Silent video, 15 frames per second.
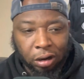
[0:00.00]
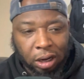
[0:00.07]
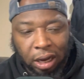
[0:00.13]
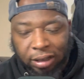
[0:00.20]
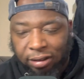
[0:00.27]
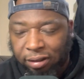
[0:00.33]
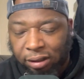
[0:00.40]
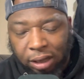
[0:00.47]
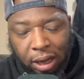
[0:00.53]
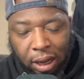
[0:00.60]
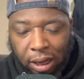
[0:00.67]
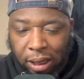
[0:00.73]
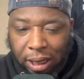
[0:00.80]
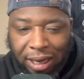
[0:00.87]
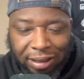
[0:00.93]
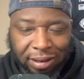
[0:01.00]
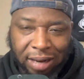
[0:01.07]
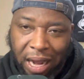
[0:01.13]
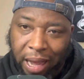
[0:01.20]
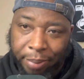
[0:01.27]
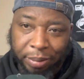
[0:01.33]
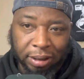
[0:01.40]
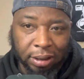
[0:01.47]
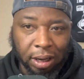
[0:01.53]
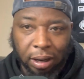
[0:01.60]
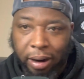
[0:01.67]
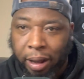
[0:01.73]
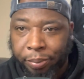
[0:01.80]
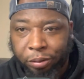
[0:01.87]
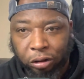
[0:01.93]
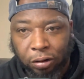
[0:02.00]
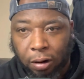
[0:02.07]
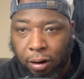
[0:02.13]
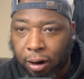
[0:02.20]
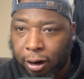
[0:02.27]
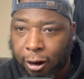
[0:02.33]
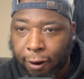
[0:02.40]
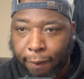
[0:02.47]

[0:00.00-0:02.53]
Cousins. His time is done. I'm sorry.